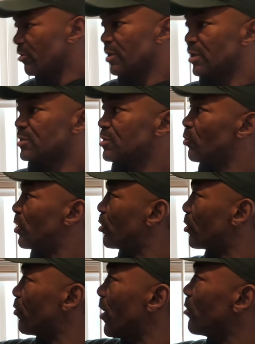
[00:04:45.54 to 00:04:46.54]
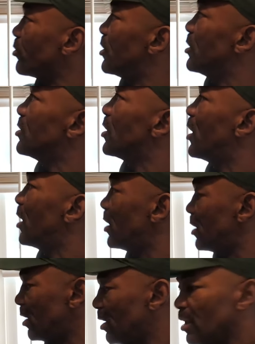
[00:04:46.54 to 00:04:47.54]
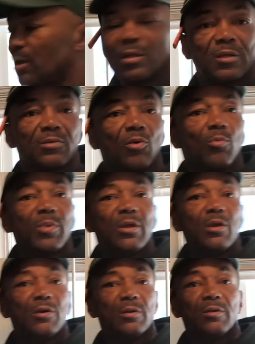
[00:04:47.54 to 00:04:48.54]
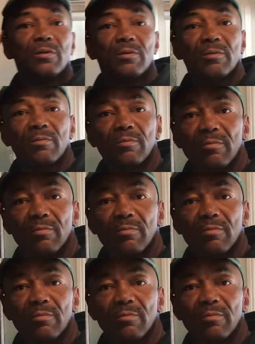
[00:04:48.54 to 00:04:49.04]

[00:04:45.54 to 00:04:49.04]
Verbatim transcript: year is we're going to grout this and it's going to be good.